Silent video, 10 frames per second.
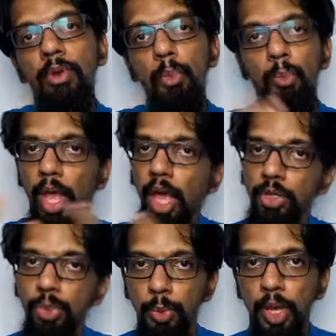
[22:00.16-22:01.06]
from where
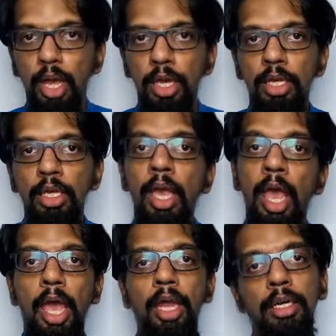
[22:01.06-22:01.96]
to where,
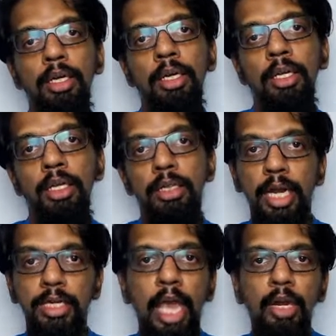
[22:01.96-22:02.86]
and
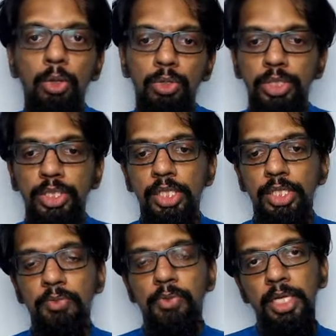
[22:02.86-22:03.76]
that can also change.
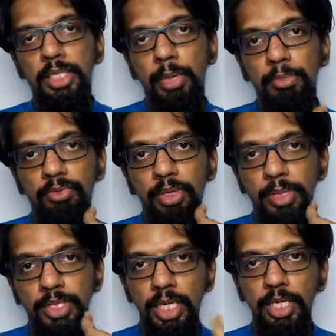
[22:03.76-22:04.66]
Say for example, we
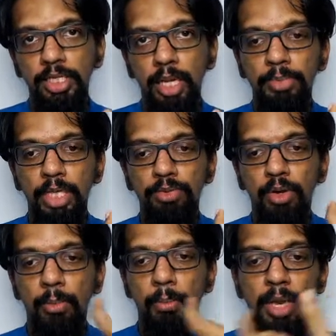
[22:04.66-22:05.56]
may send something
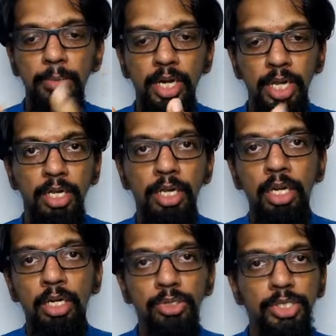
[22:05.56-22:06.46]
from memory
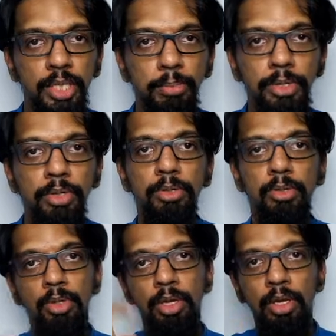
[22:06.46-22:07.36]
to
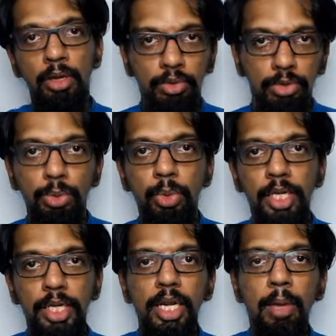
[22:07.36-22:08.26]
CPU through a
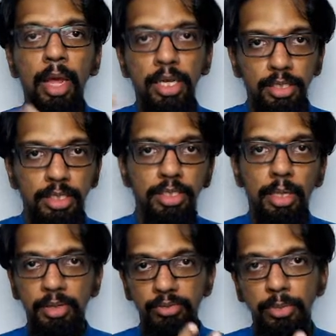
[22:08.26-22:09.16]
data bus.
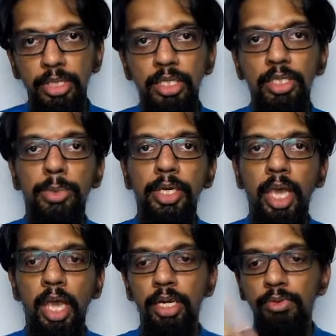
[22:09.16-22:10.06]
Some information is being
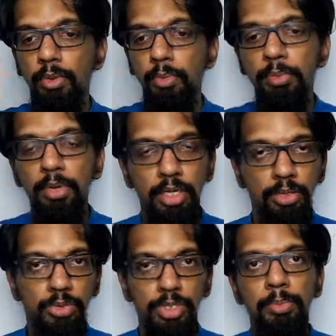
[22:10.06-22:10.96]
carried from memory
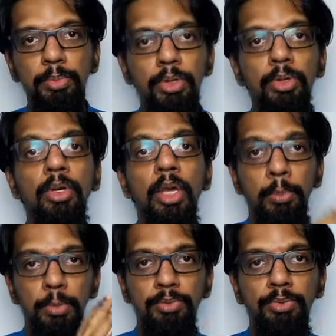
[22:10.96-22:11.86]
to CPU
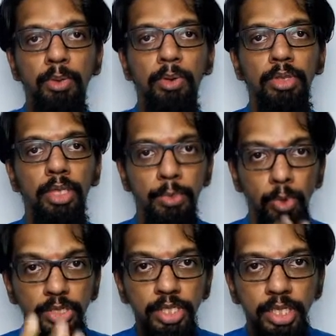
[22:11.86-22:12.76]
before the
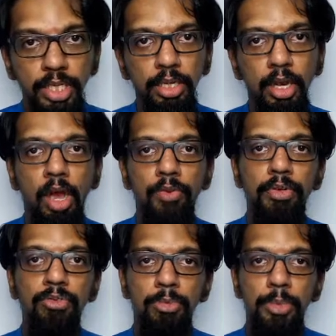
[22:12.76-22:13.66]
processing of
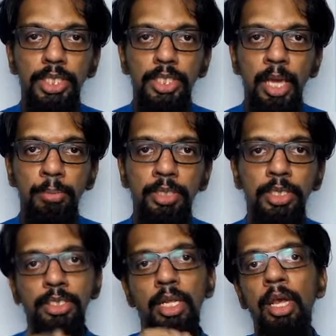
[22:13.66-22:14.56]
information
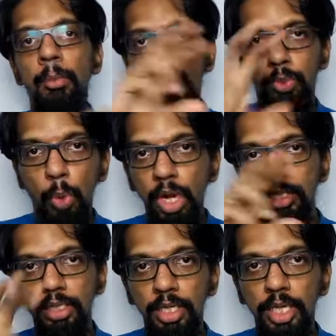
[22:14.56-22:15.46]
happens, but
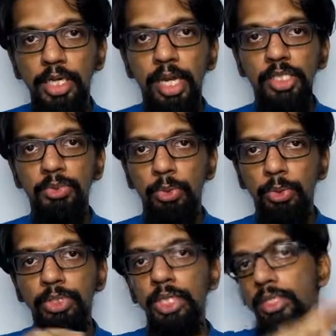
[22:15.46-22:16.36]
once the data is
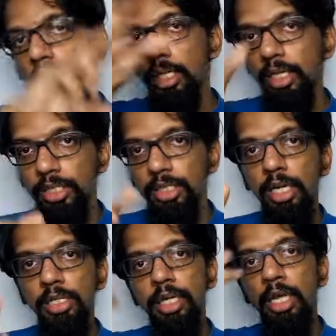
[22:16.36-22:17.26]
processed and the
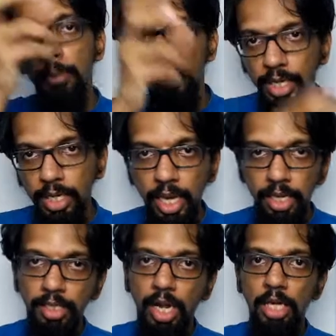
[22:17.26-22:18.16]
results may
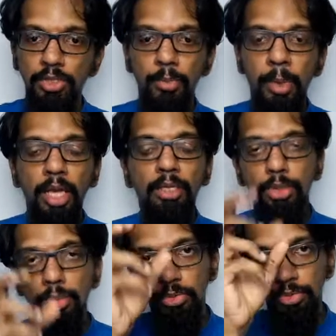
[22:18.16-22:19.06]
again transfer back
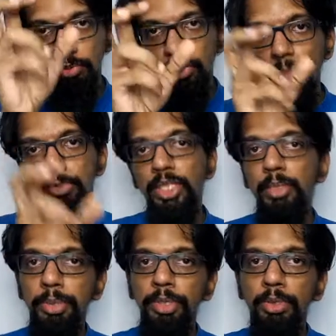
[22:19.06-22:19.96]
through from
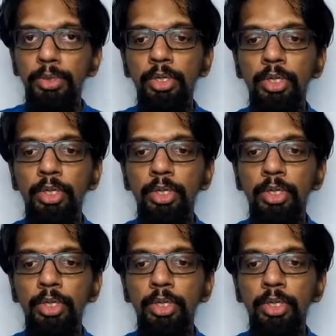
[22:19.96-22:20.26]
CPU